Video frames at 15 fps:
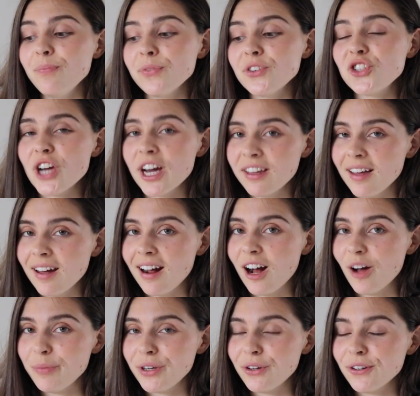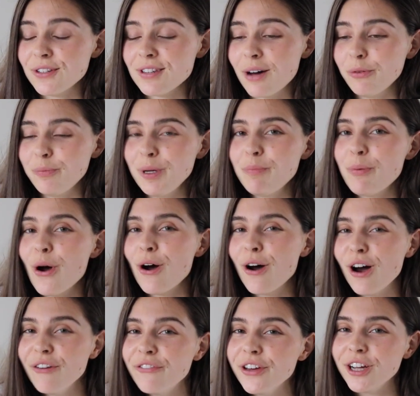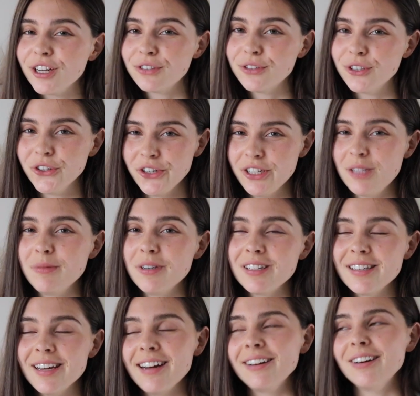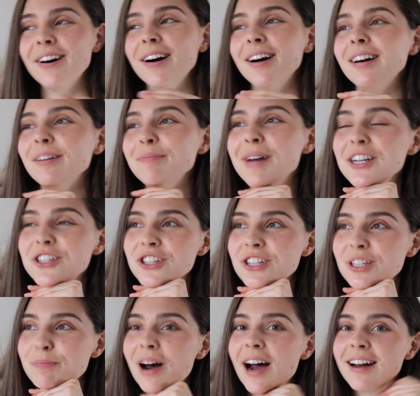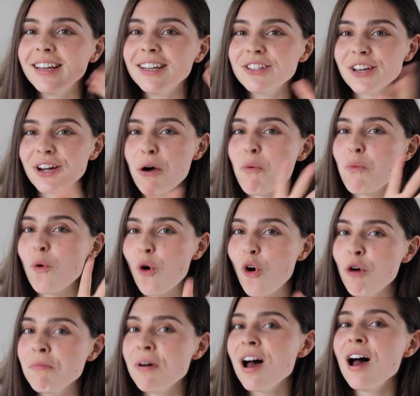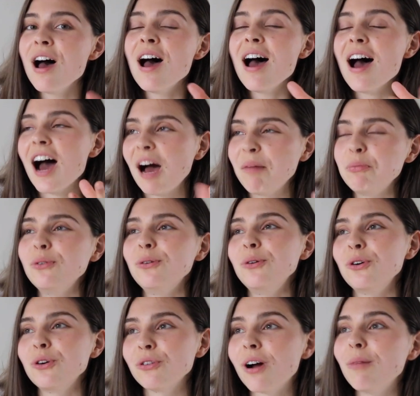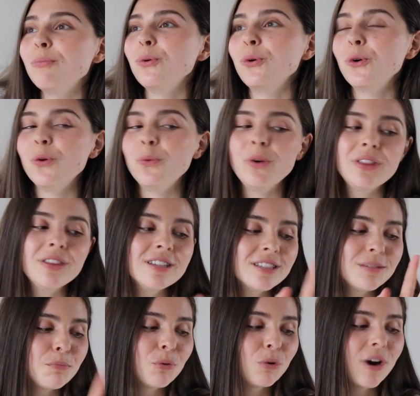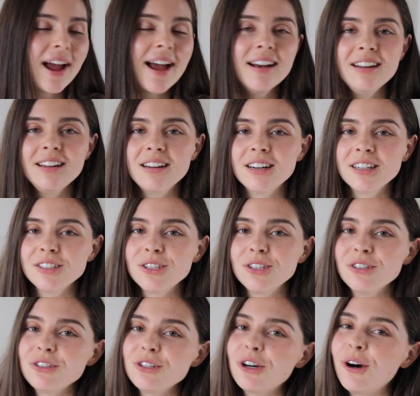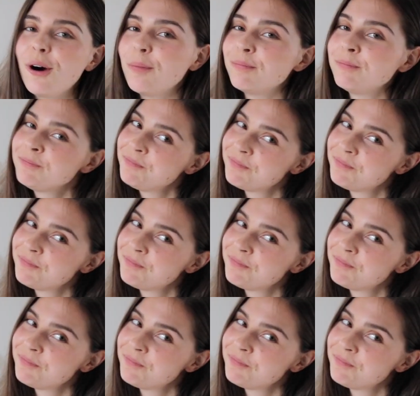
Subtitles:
Check that out, because that would be perfect for Christmas. Like, oh, imagine just biting into like a warm apple crumble with this brandy custard on top.